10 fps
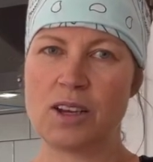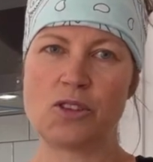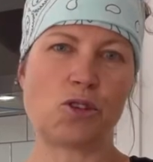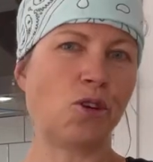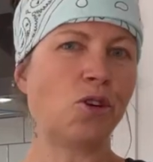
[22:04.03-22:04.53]

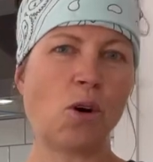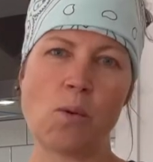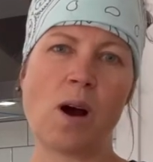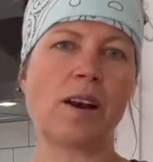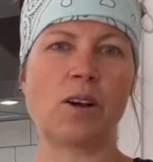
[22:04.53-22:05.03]
So you don't
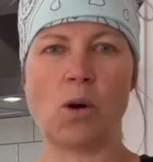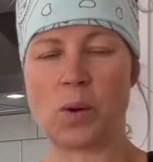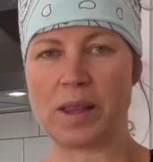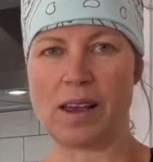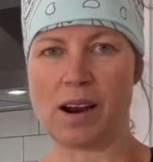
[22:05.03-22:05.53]
want to go
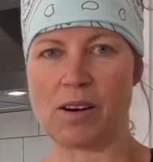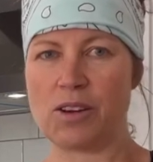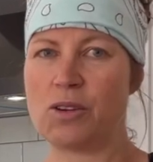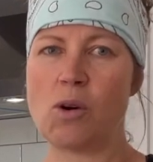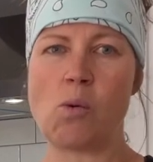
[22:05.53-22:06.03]
in there.
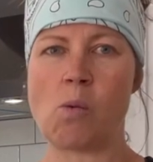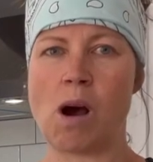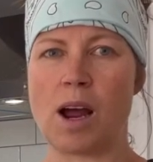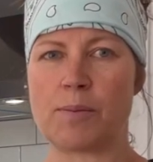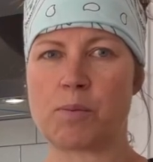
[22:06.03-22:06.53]
You don't
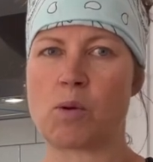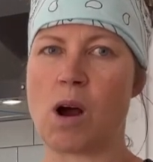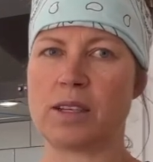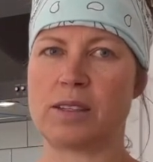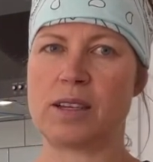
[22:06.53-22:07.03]
want
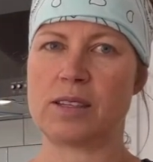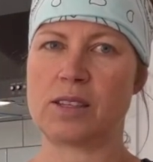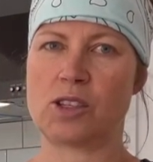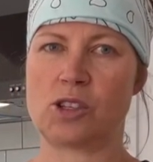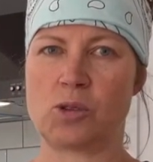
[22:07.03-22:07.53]

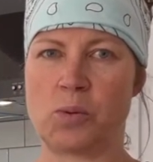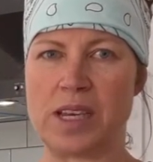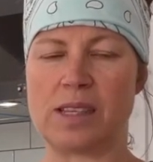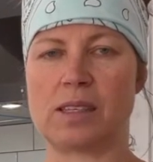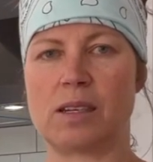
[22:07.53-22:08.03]
processed
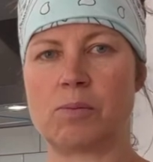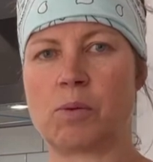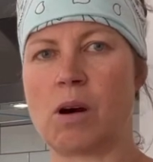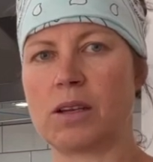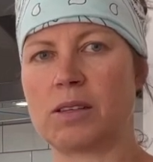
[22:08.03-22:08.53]
sweets and
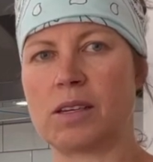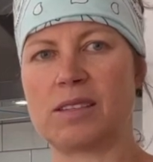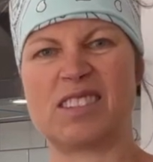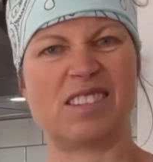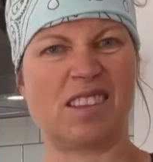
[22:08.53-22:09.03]

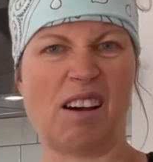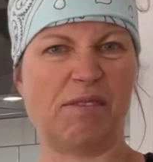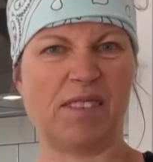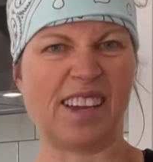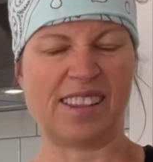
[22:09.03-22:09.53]
processed stuff
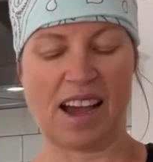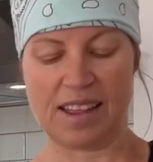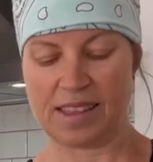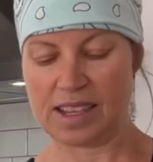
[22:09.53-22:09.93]
like that.